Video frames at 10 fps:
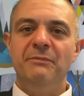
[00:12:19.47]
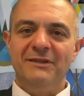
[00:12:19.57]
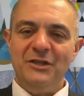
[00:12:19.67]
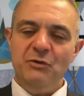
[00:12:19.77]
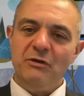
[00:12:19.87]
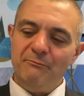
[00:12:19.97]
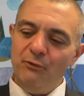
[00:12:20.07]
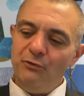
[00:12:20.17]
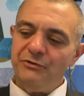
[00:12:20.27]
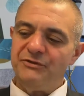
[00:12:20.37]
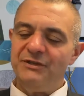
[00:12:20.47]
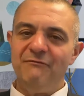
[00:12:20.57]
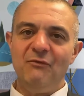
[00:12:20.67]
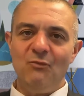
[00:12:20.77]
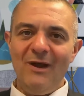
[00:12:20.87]
but then you could pull
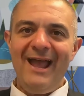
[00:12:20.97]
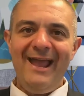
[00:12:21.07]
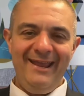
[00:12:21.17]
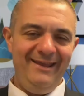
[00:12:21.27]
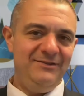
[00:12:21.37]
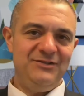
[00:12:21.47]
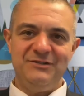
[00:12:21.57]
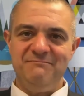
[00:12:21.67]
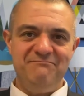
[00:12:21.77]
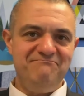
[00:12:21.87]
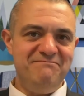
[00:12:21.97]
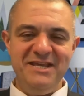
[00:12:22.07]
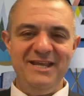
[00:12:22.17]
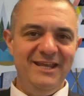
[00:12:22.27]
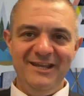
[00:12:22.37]
yourself away and just
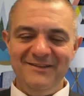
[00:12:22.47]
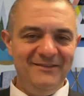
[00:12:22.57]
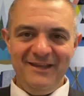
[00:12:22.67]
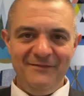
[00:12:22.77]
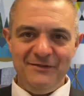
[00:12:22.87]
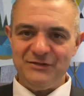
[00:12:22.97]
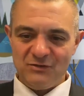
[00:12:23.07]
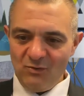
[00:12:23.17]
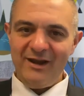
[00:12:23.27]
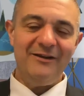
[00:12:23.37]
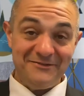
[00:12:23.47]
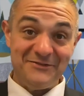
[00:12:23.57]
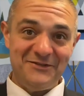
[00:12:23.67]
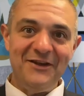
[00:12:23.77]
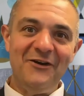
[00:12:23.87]
be in the square
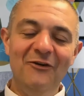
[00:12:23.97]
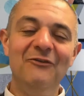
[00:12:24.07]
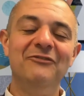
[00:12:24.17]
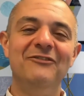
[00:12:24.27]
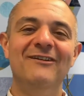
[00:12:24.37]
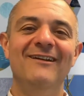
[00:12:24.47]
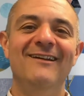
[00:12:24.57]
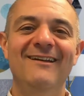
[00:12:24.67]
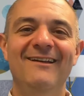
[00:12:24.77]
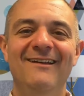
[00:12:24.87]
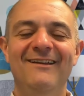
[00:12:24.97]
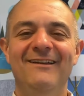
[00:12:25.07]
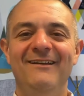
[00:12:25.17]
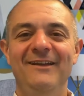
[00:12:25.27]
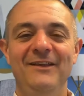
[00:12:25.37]
itself,
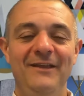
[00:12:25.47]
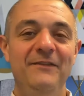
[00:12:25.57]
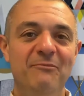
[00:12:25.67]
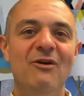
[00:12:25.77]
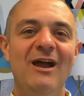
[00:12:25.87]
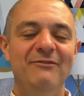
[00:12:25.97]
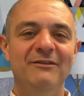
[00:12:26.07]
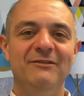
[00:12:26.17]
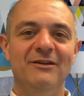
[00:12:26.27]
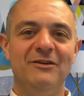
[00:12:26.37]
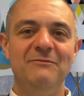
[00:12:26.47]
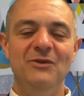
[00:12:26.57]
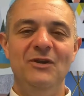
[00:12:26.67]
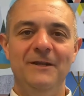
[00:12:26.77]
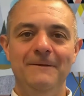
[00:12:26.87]
in the private
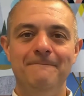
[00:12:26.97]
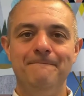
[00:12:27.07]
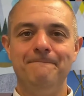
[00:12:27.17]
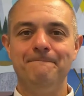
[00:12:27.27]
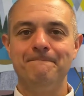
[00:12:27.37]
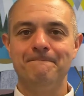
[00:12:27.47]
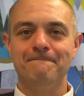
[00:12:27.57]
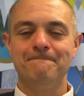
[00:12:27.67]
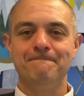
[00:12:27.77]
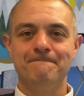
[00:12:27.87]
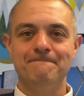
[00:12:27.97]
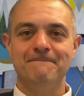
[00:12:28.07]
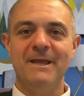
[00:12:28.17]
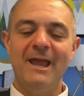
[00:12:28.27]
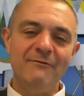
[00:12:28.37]
community.
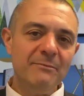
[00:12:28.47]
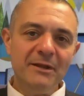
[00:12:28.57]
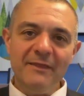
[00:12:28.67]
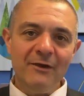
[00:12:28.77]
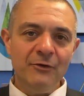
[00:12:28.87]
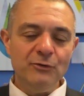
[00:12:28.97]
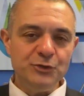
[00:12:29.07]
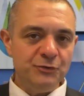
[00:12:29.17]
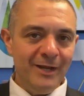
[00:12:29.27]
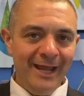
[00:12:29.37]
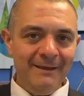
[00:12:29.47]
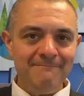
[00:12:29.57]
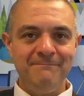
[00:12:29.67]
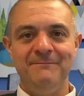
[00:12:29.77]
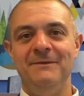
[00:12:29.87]
Everybody there knows your name.